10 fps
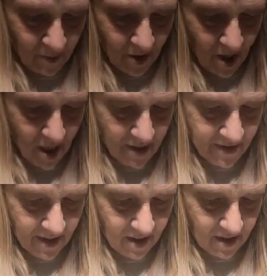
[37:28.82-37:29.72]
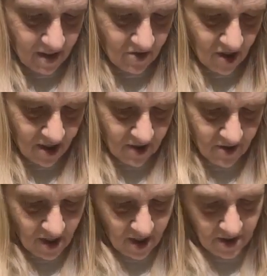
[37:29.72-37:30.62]
But I think it needs like a
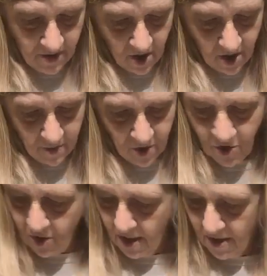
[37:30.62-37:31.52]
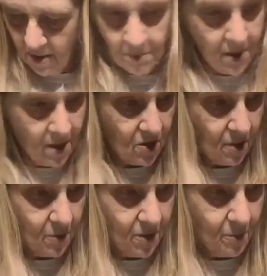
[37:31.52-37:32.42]
sandy type, because you're at the beach.
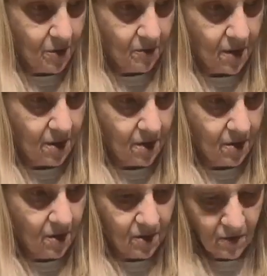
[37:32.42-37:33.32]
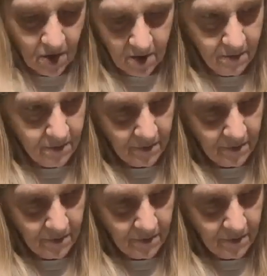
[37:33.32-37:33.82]
I'm going to put it right in the glitter, right?